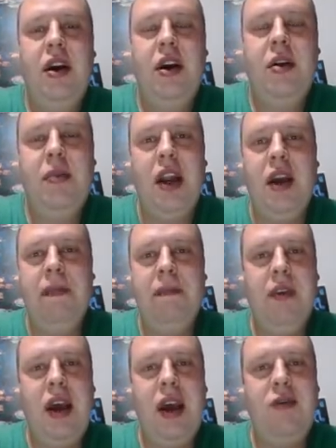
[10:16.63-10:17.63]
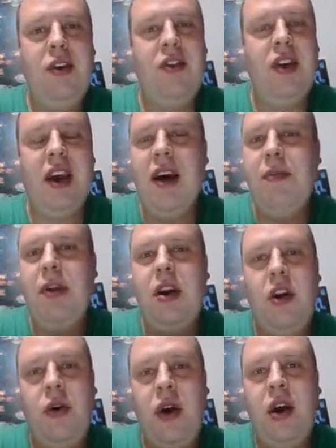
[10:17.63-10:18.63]
your money. Okay, just like I've been
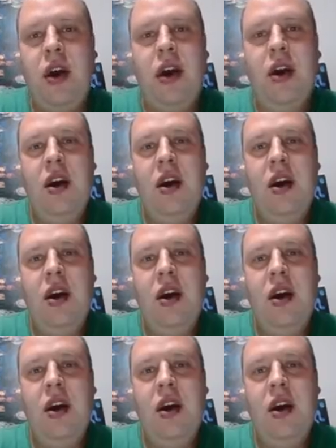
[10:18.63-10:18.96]
doing.